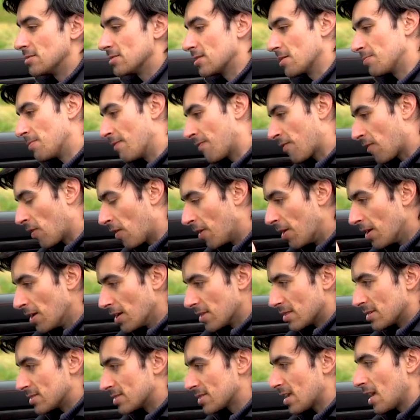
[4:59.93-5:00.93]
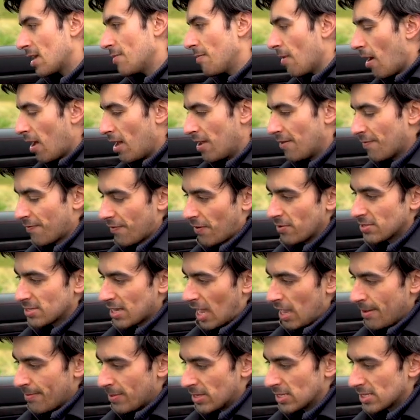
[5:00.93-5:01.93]
So we've got the same
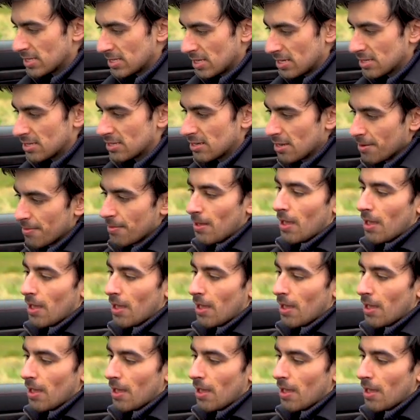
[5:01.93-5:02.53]
infotainment system,